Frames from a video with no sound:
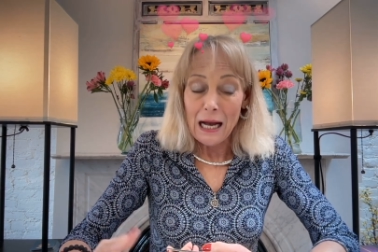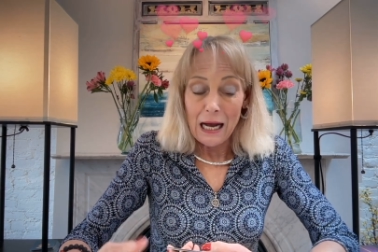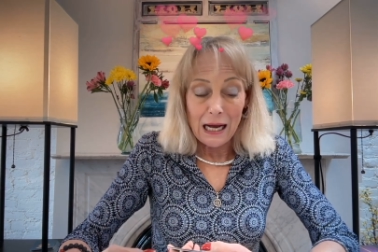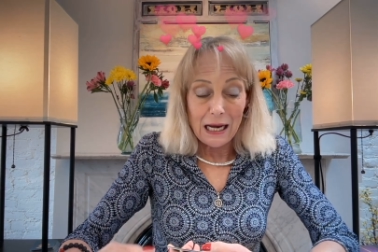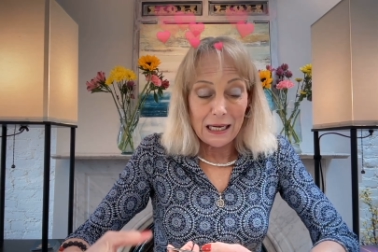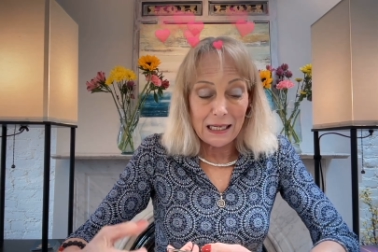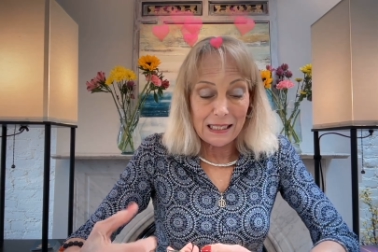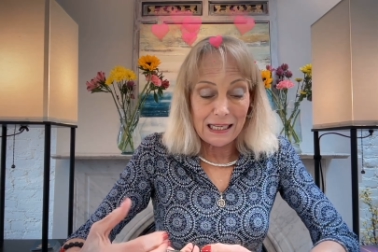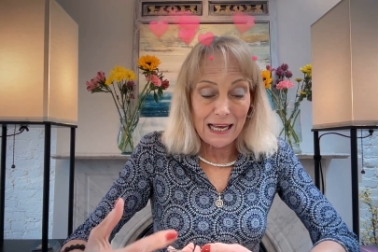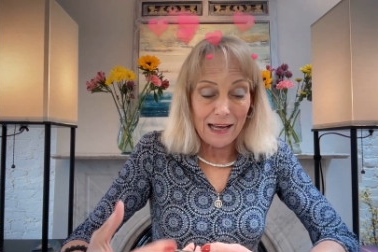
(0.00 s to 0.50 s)

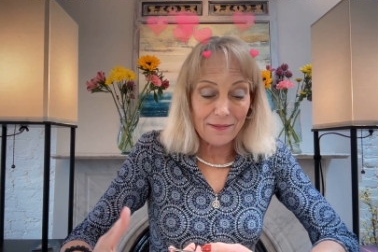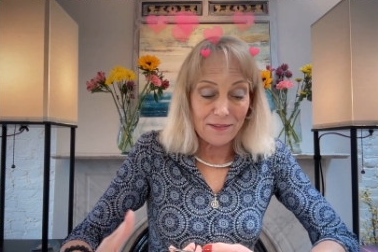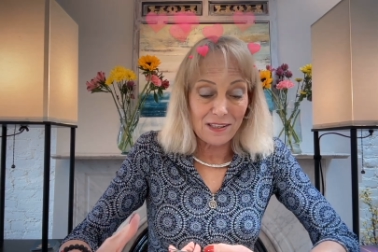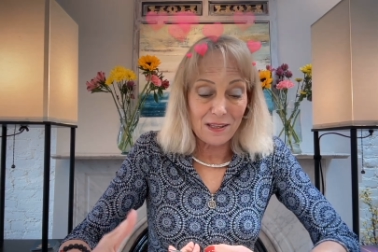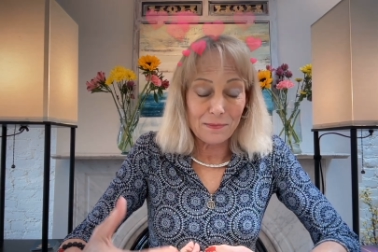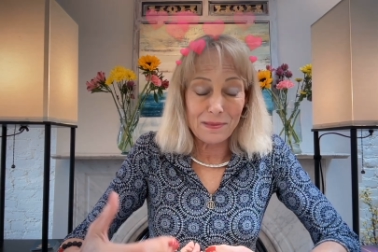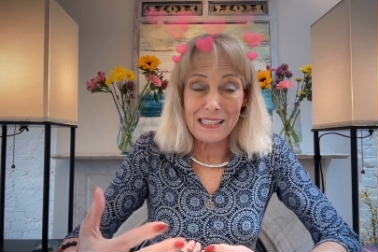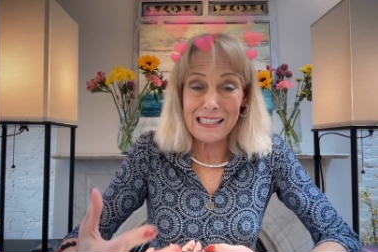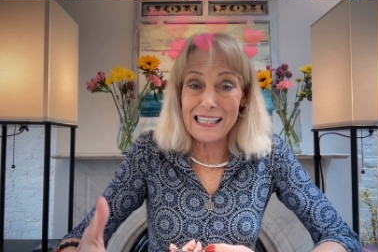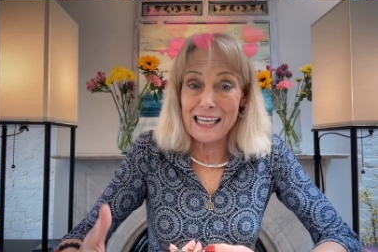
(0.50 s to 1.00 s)
have
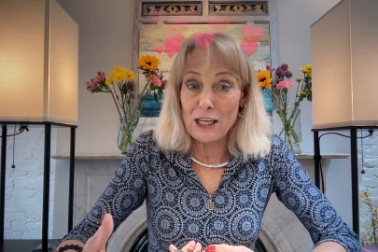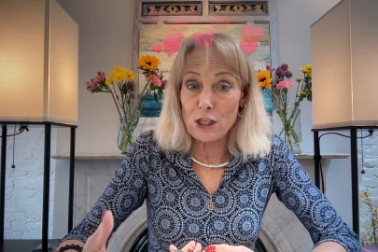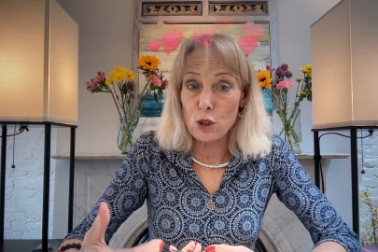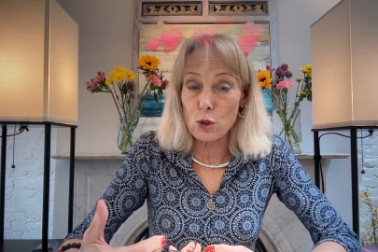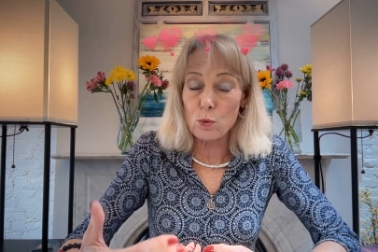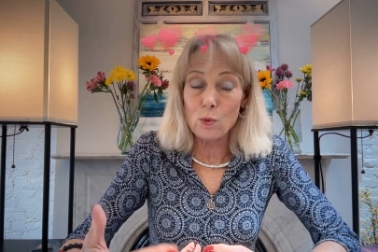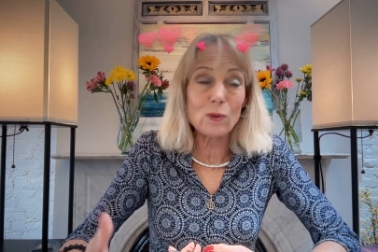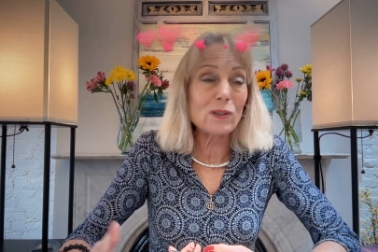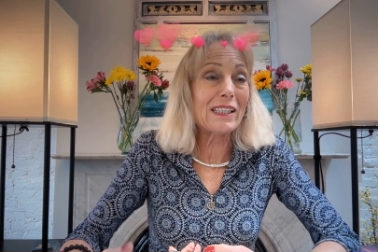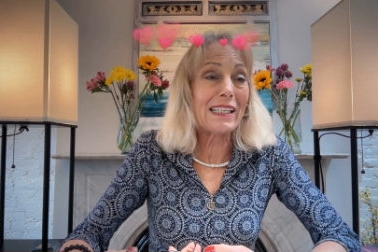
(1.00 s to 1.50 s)
some
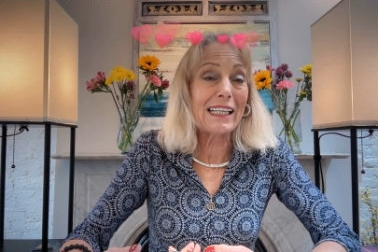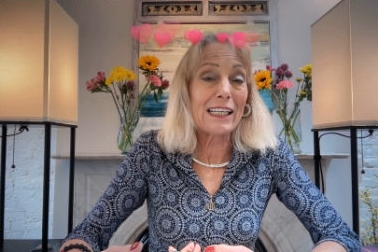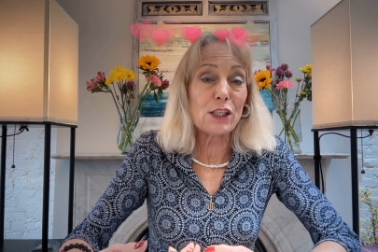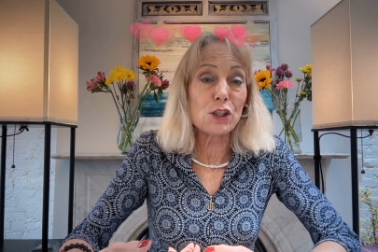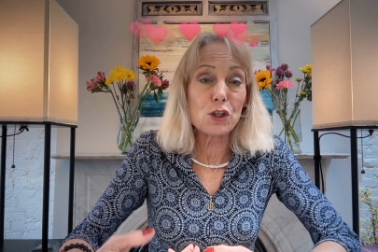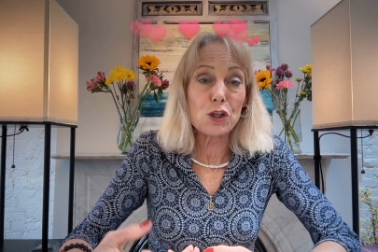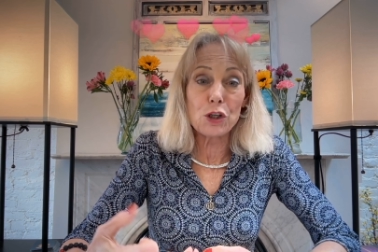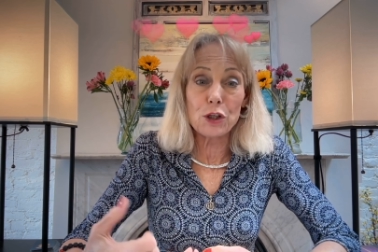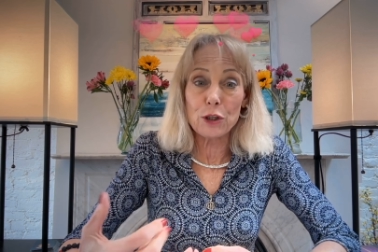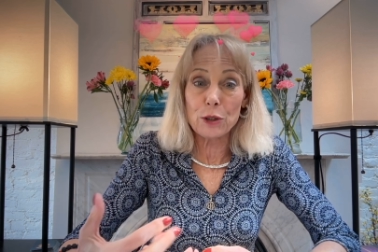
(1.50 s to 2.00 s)
sexual
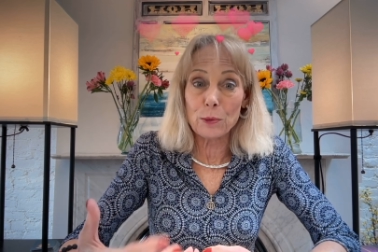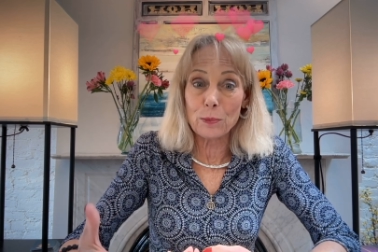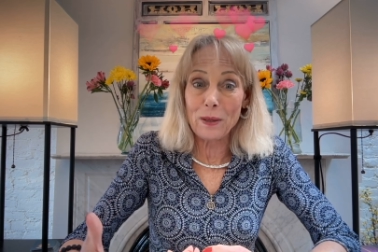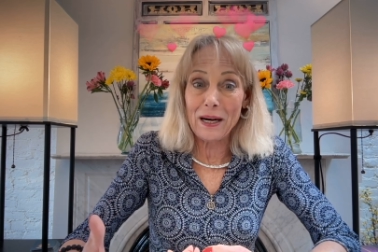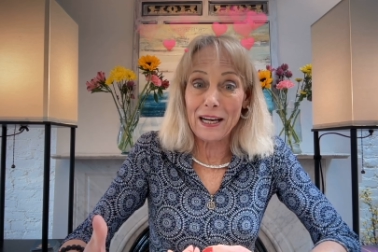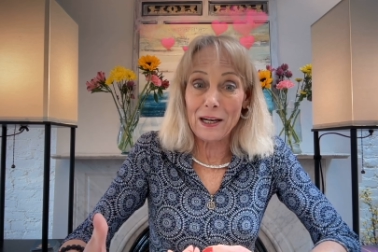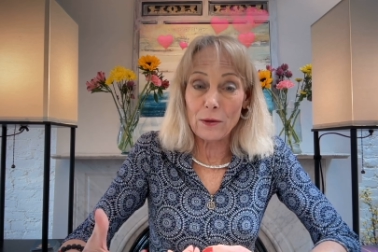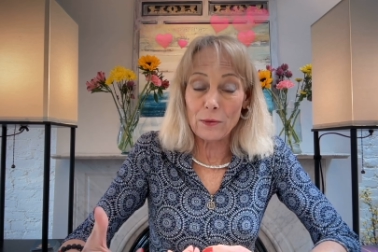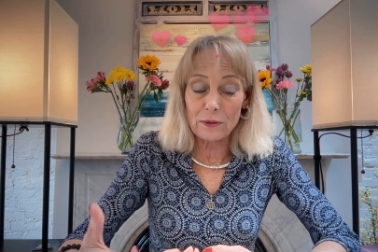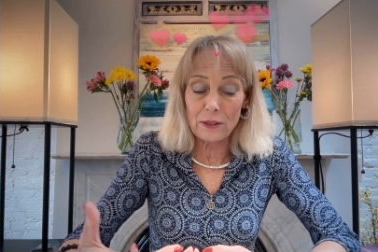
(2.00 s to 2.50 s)
tension
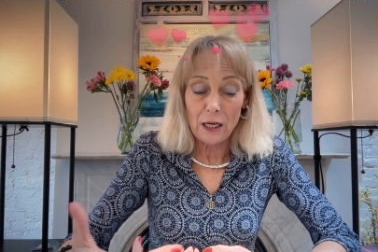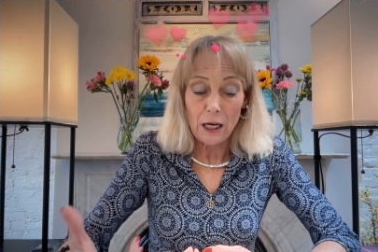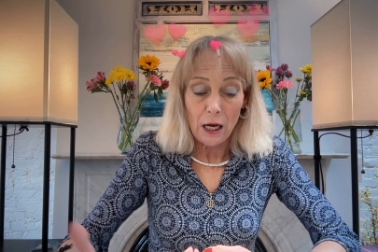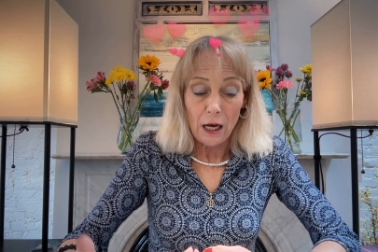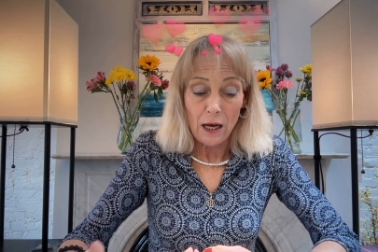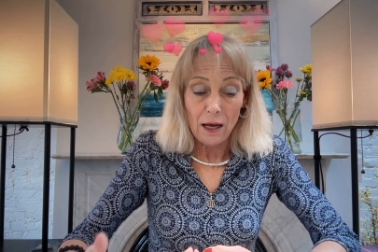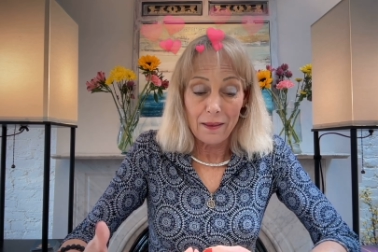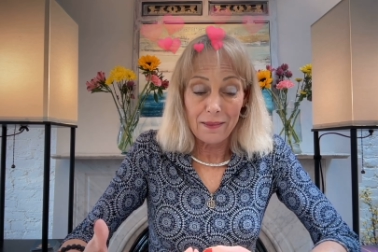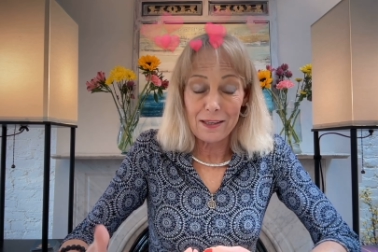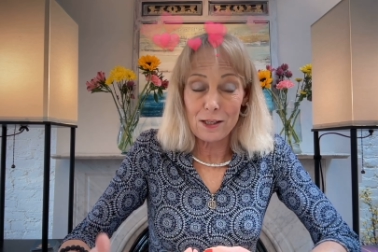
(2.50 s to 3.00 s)
around
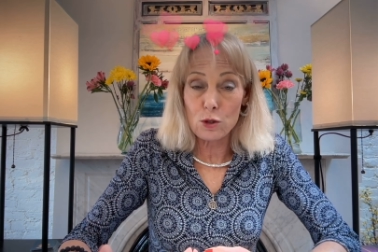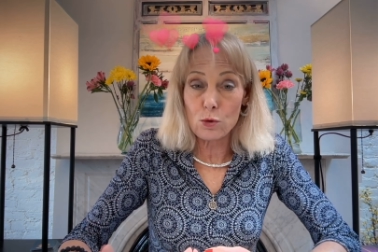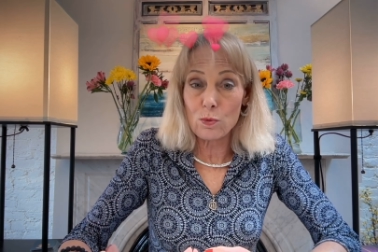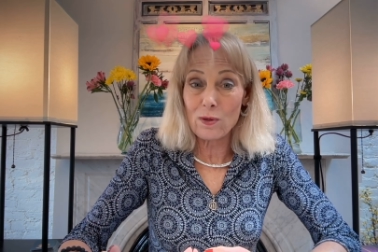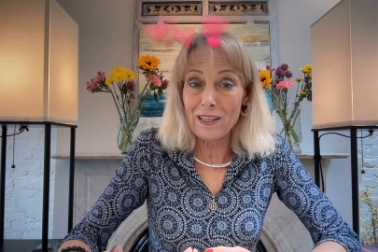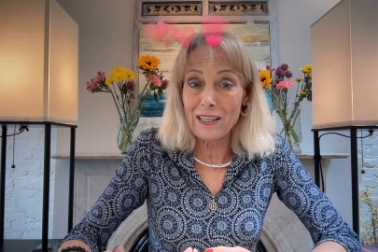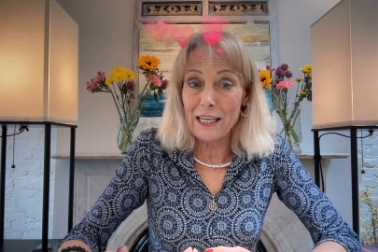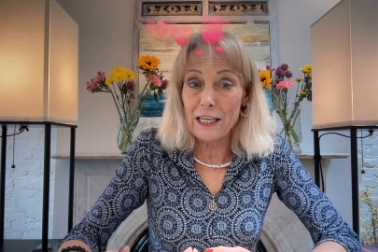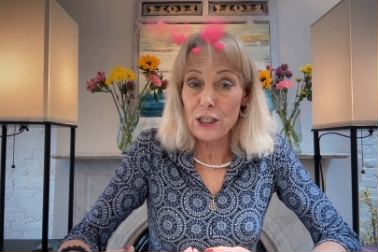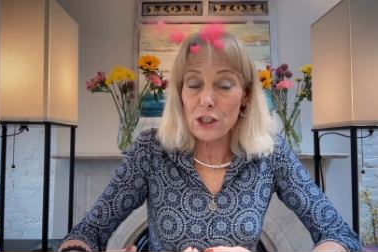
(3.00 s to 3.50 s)
this
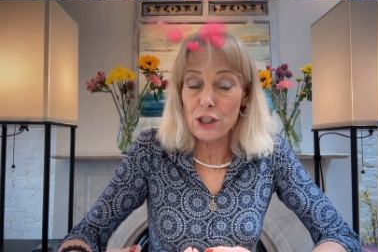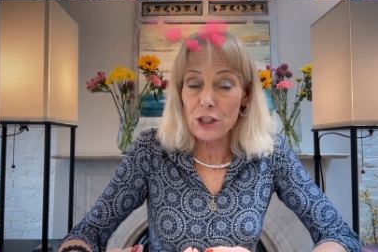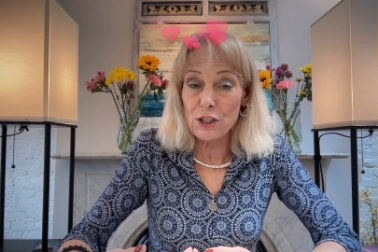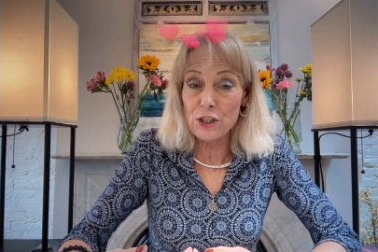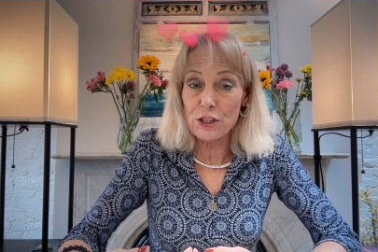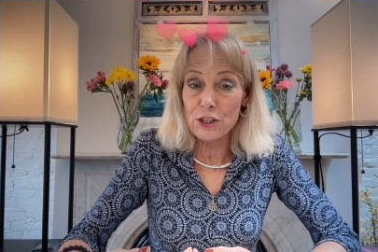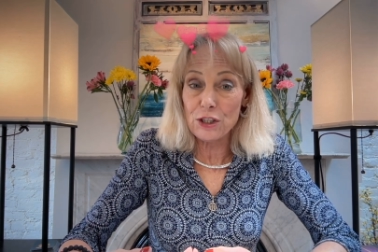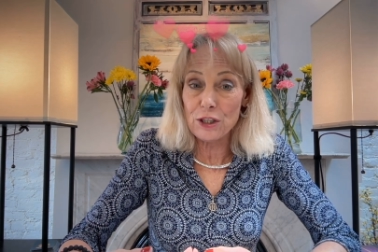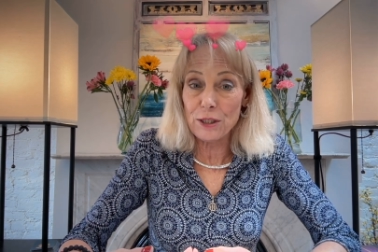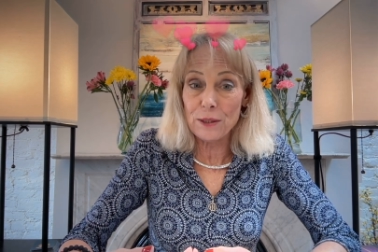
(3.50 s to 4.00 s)

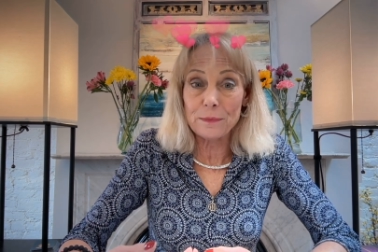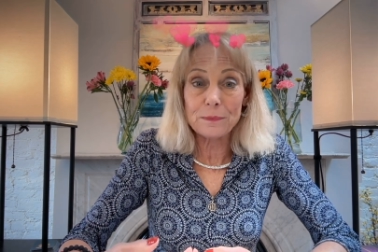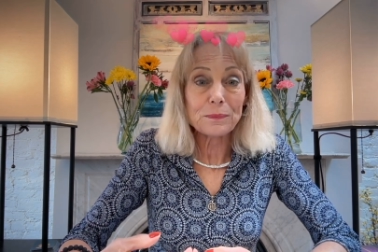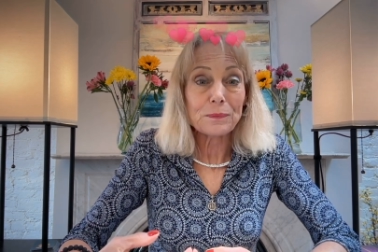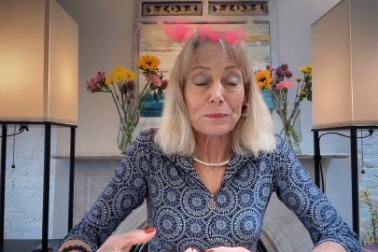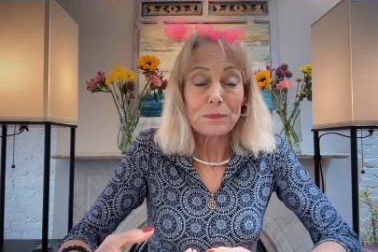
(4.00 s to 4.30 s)
relationship